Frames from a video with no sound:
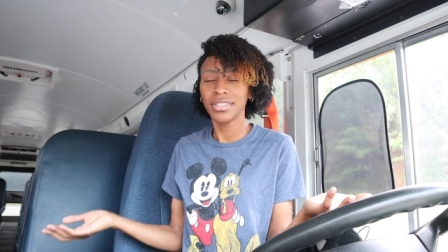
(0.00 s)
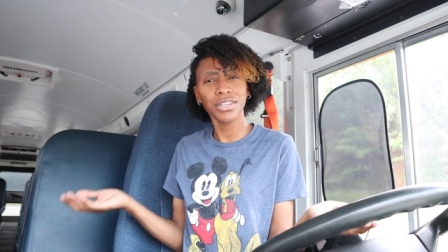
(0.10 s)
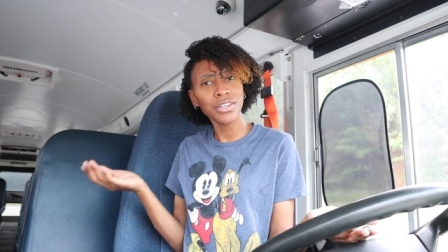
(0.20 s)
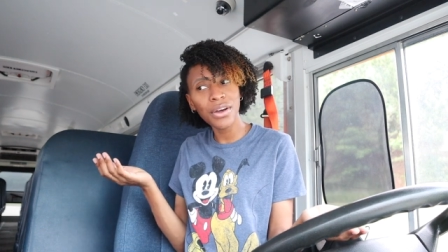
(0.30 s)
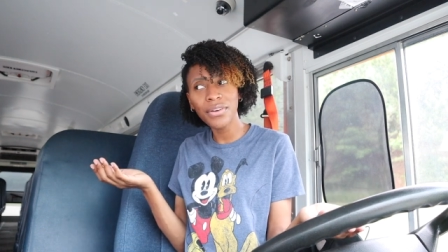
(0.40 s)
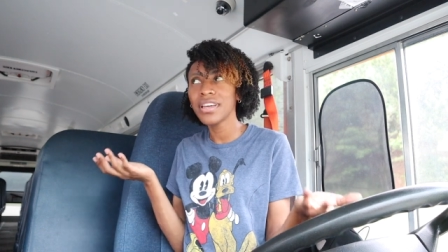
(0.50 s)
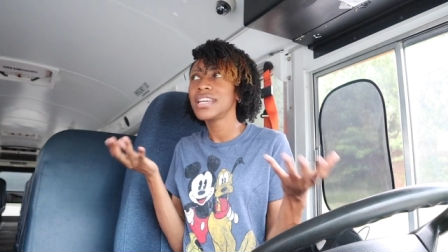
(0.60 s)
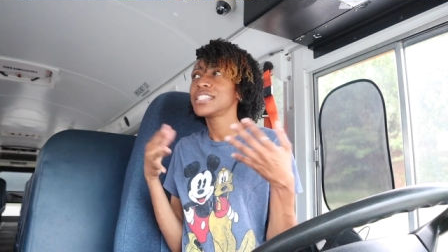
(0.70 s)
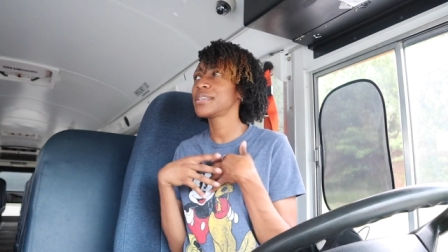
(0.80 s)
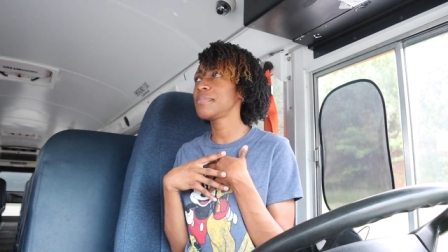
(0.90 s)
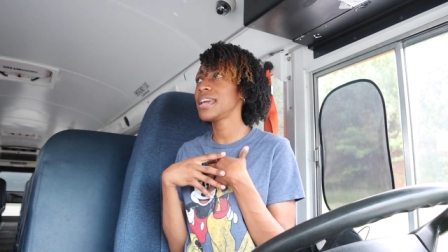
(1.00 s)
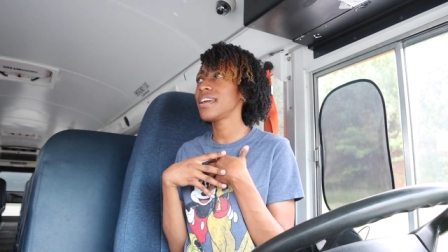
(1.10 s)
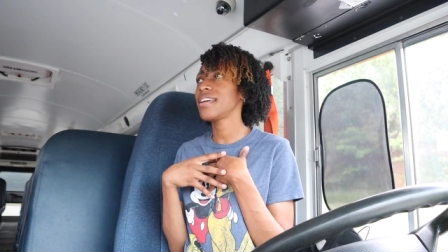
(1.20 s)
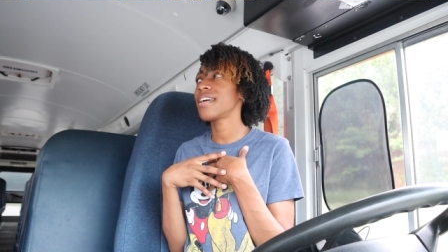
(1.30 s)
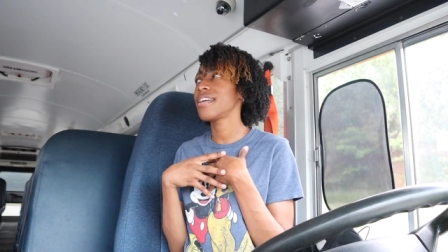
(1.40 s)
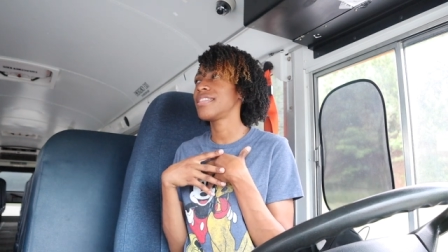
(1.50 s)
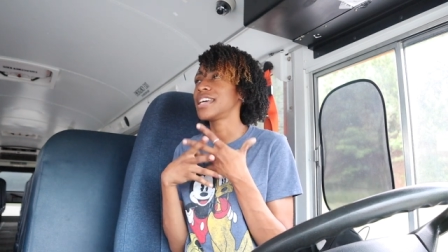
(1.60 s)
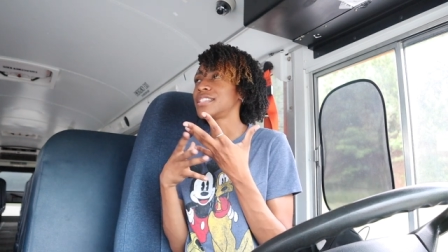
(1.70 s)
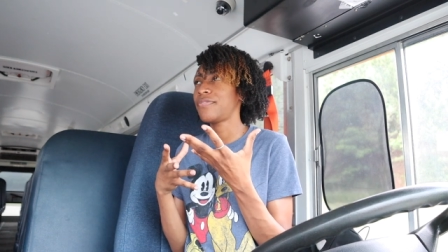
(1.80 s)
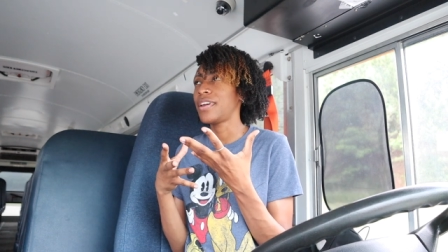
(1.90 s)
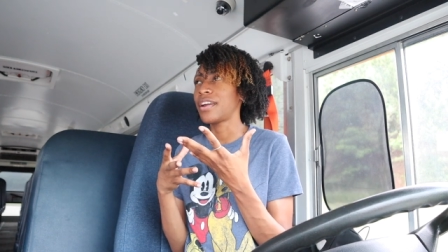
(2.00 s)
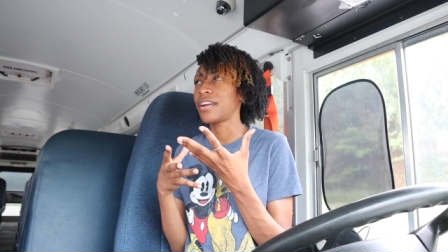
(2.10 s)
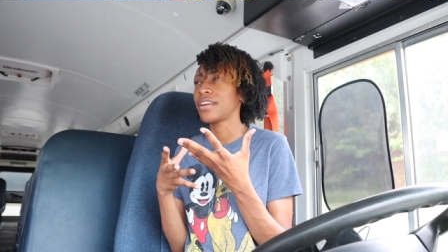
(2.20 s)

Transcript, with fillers: You know, to me, that's fair.